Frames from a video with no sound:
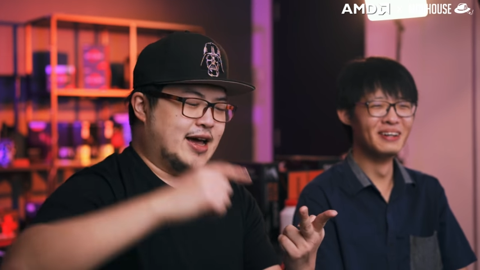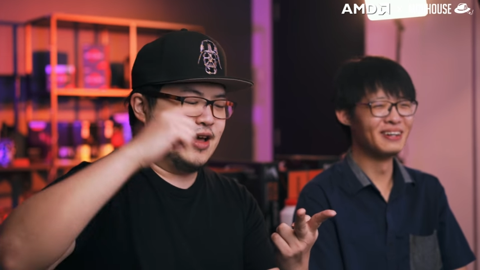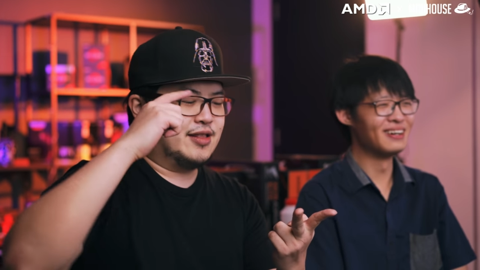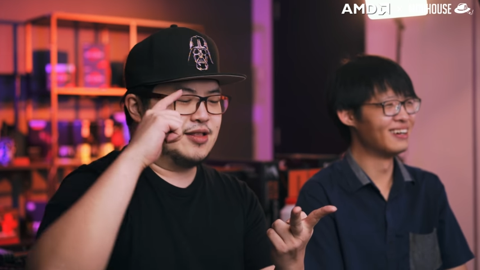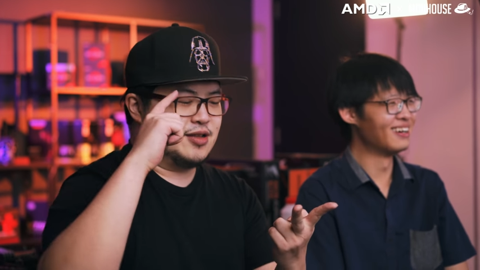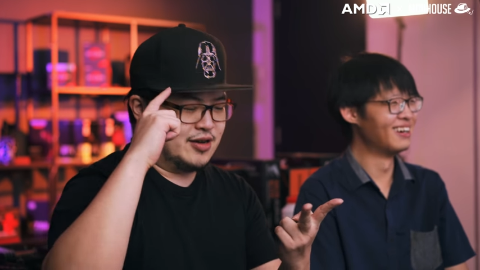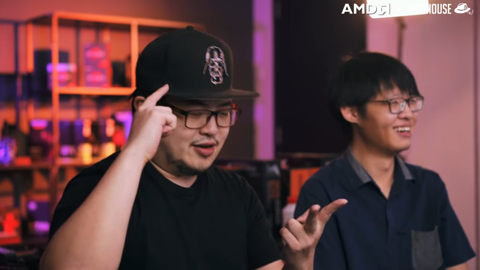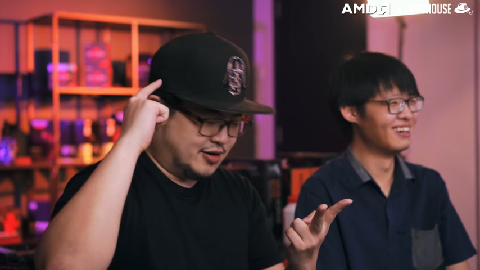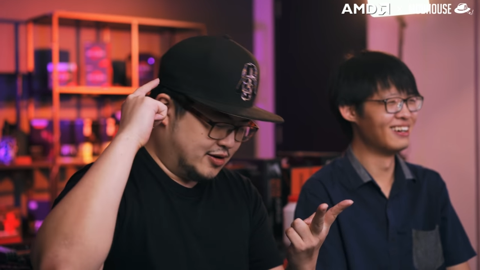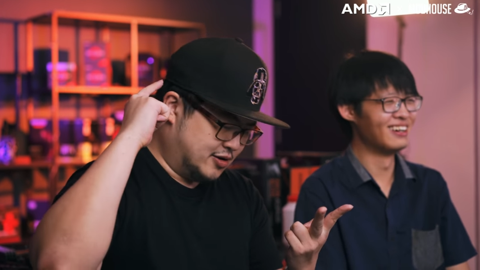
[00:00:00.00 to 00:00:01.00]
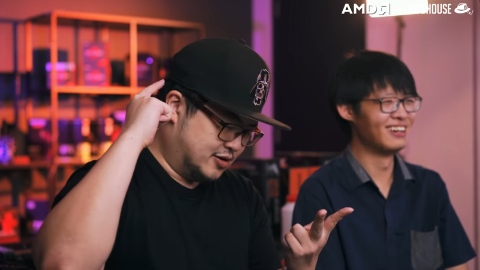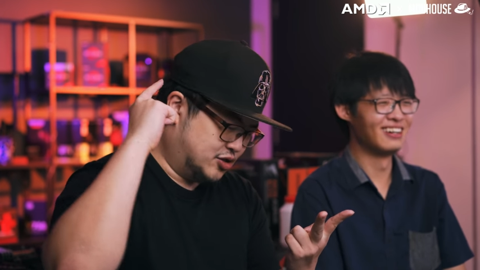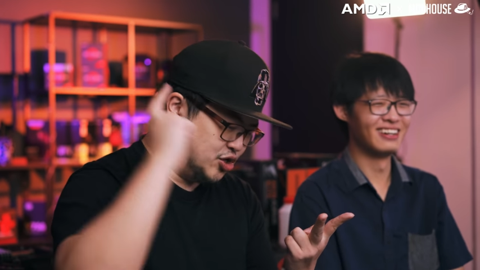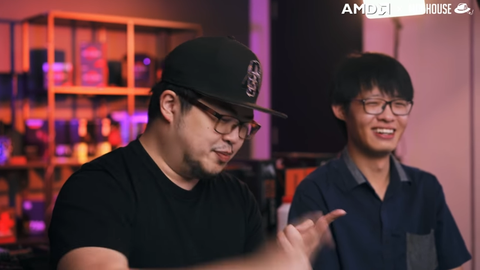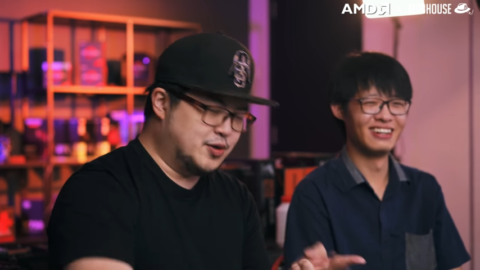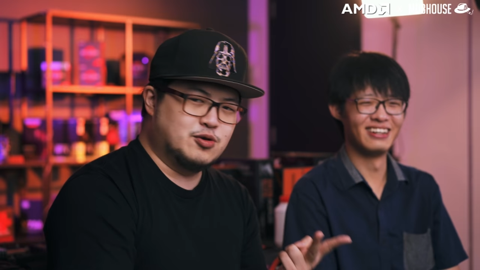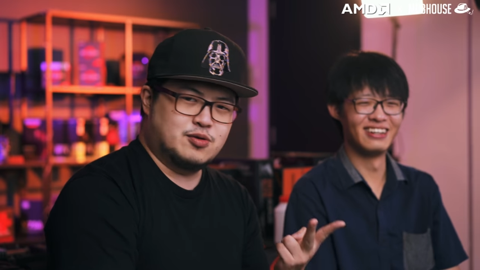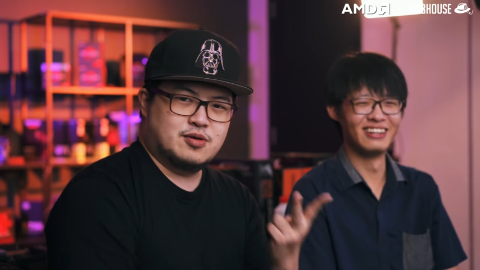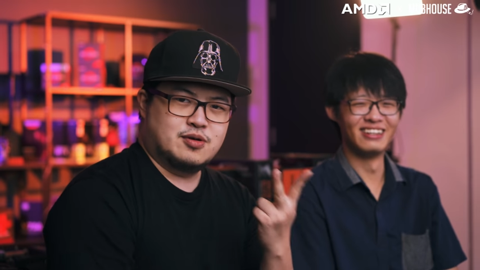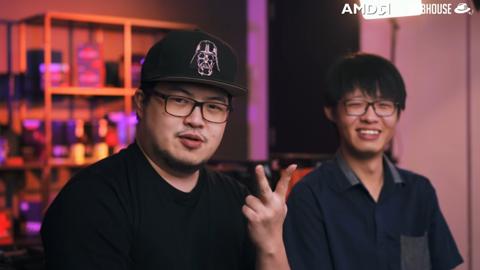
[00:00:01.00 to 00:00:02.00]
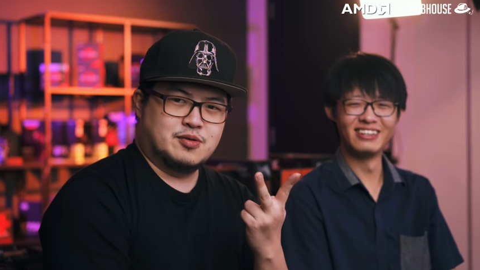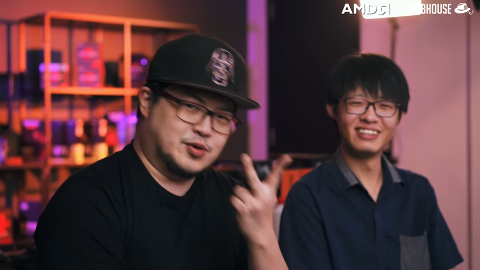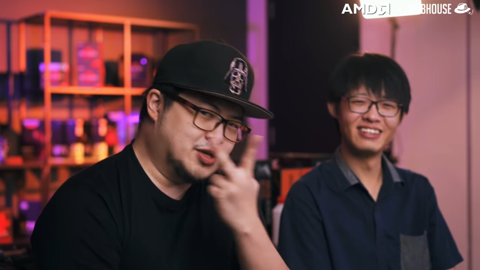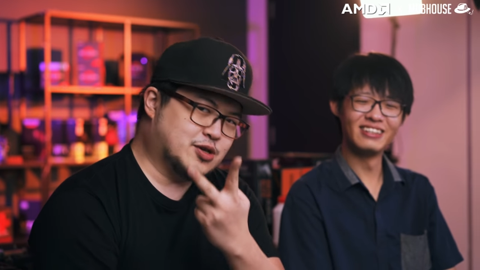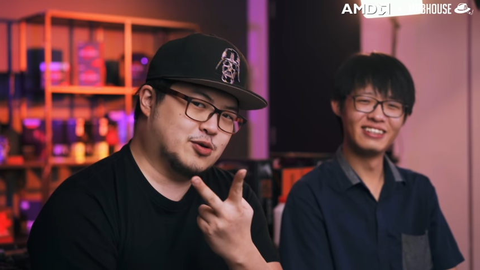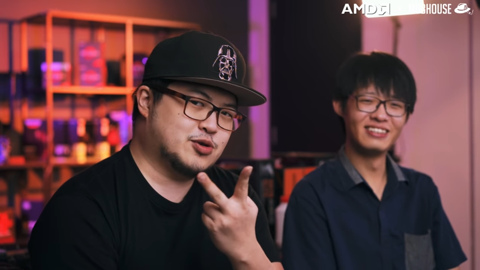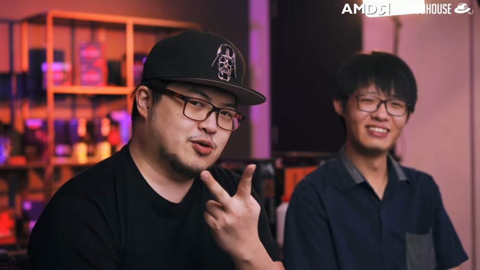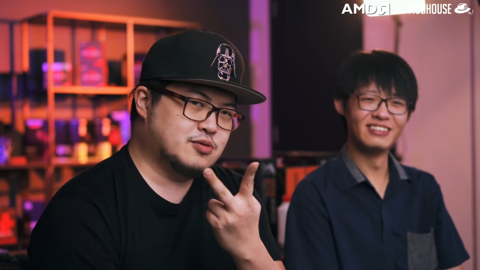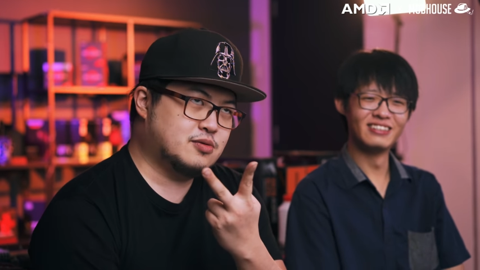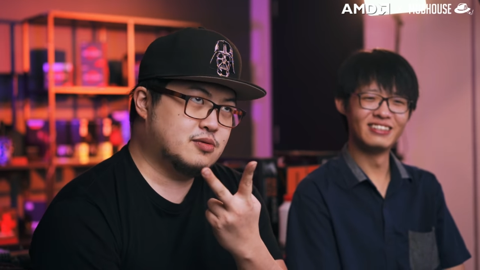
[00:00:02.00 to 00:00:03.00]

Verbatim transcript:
Speaker 1: And the G P U, which is also